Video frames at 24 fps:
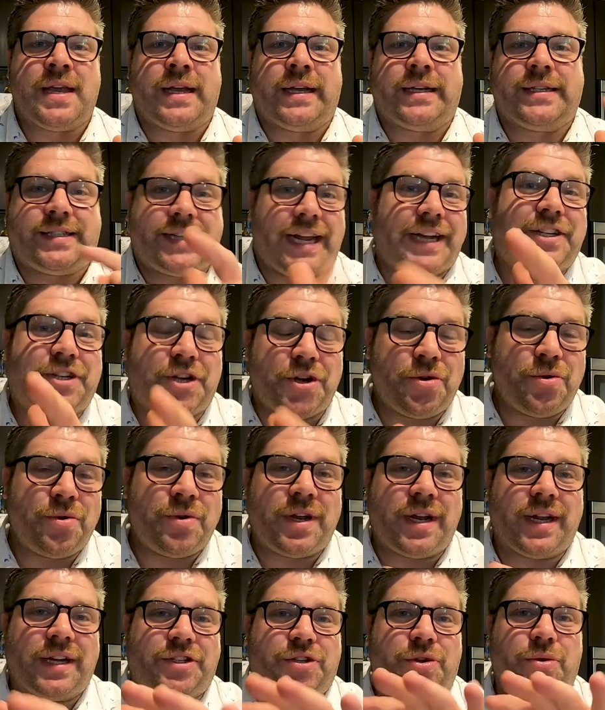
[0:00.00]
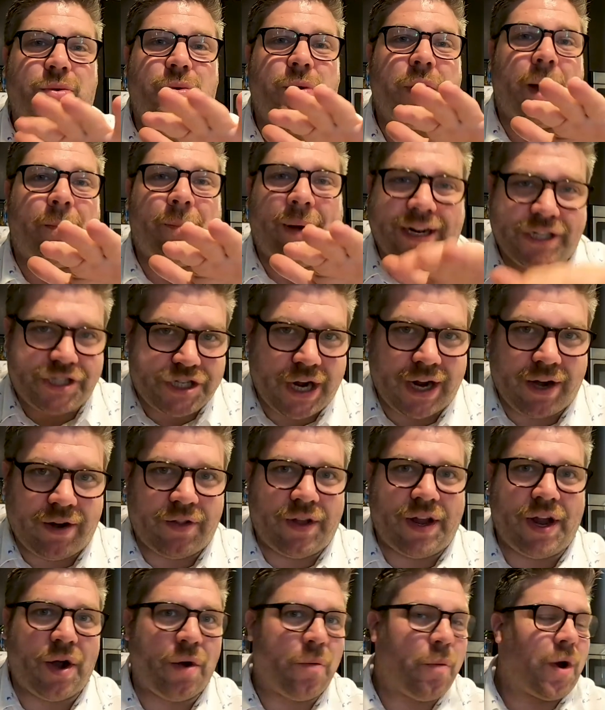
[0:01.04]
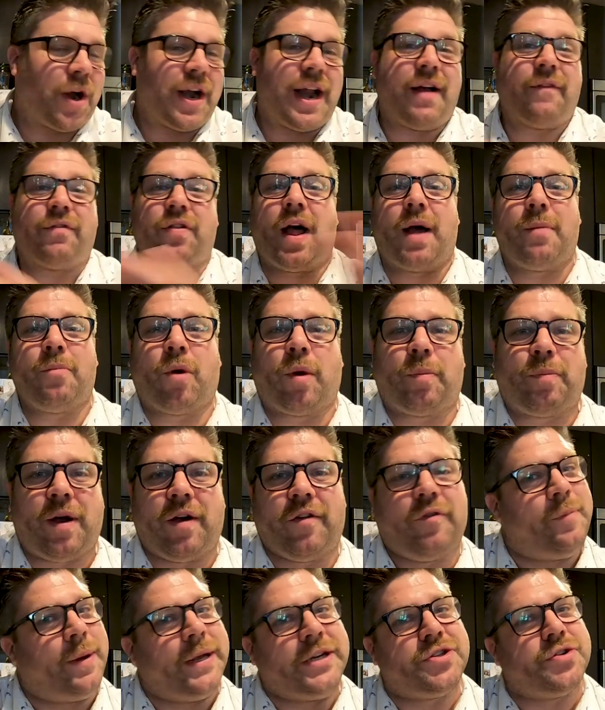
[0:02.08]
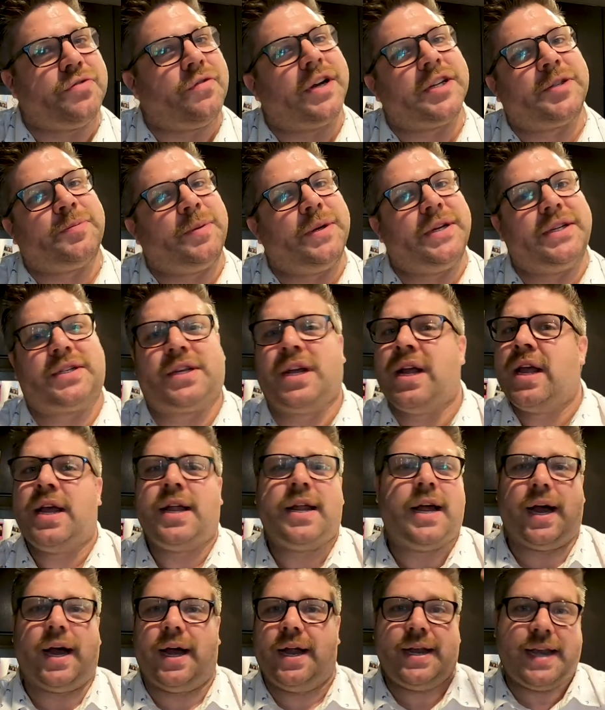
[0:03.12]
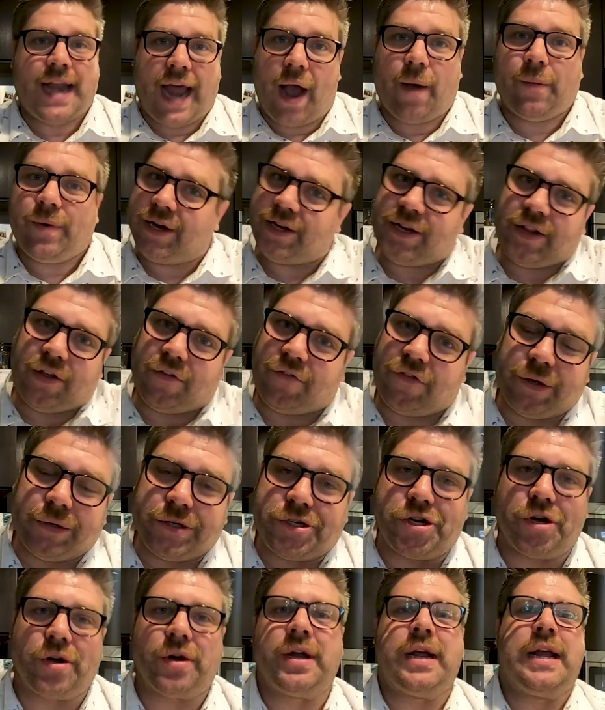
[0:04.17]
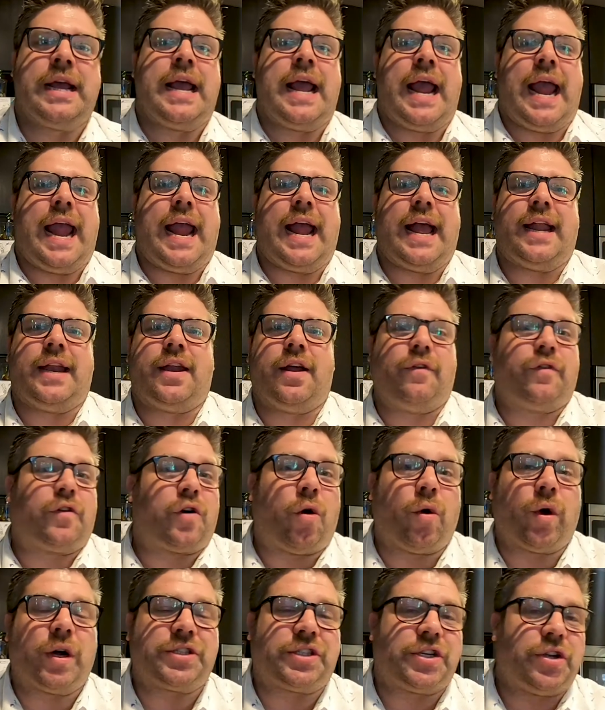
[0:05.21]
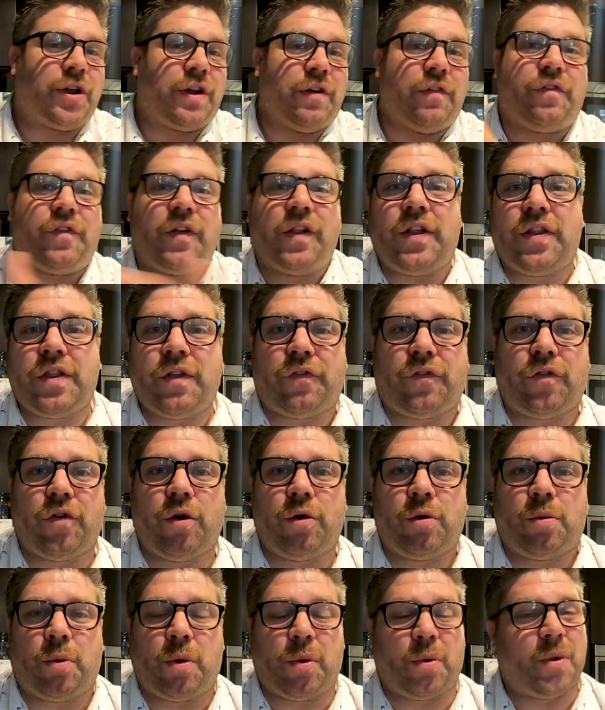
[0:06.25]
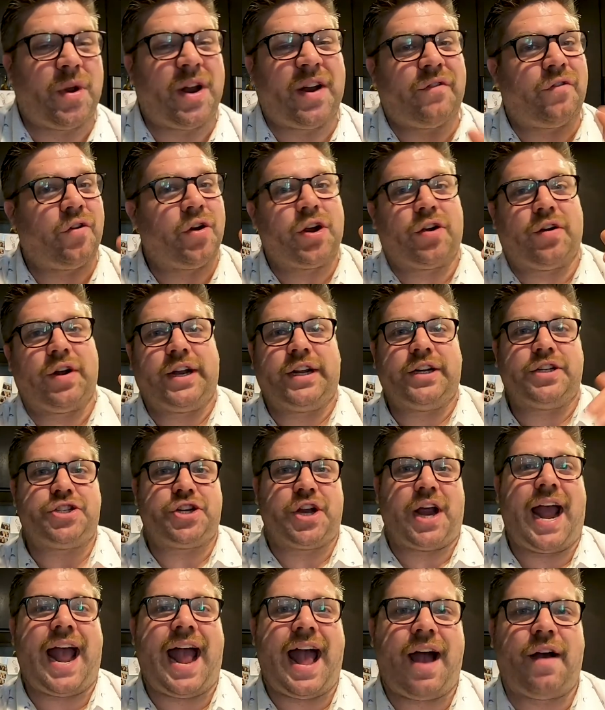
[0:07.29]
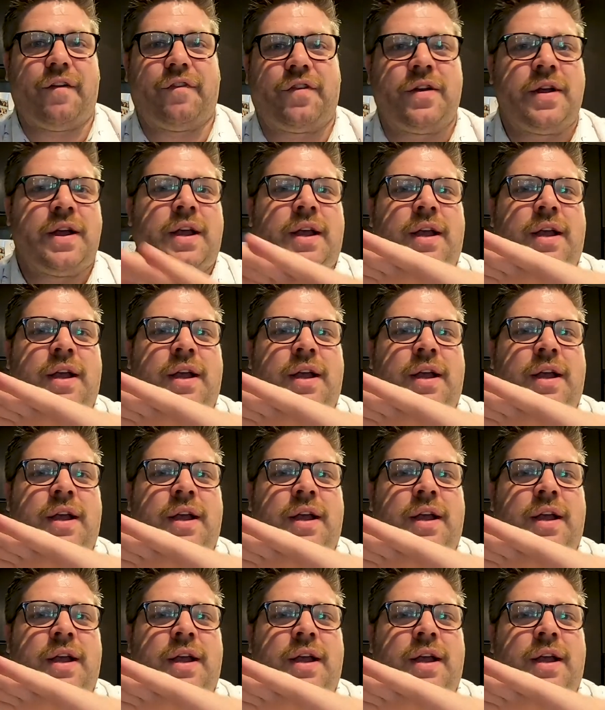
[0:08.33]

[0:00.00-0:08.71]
Stay tuned to my channel here. We're gonna have a lot more puff pastry recipes now and into the future. And of course, you can fill in the food with whatever ingredients you have.